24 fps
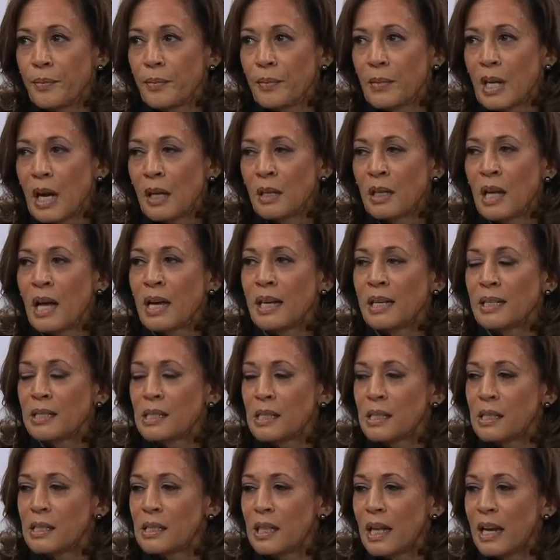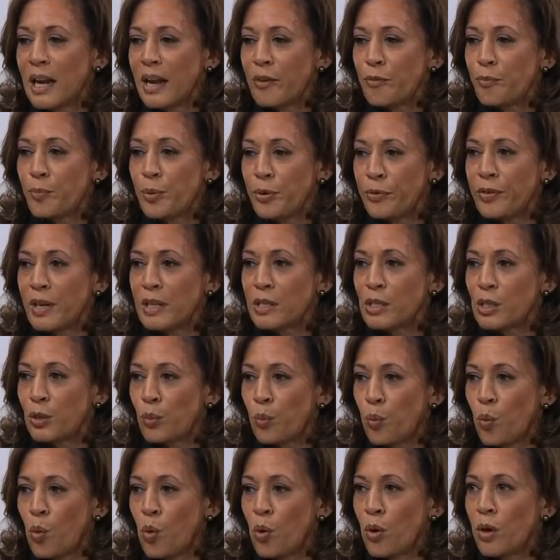Alliances that have prevented
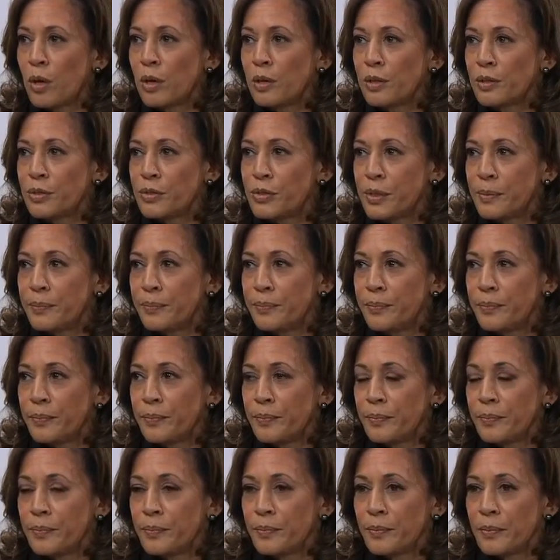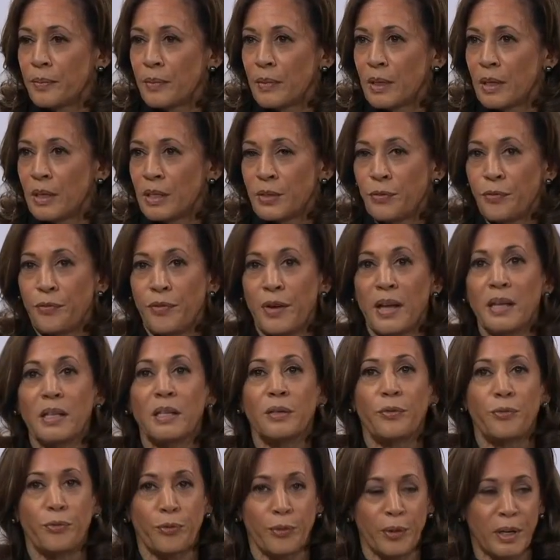wars,
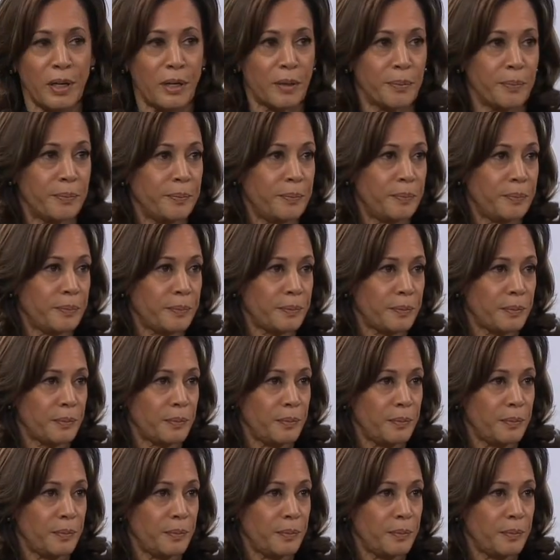defended freedom,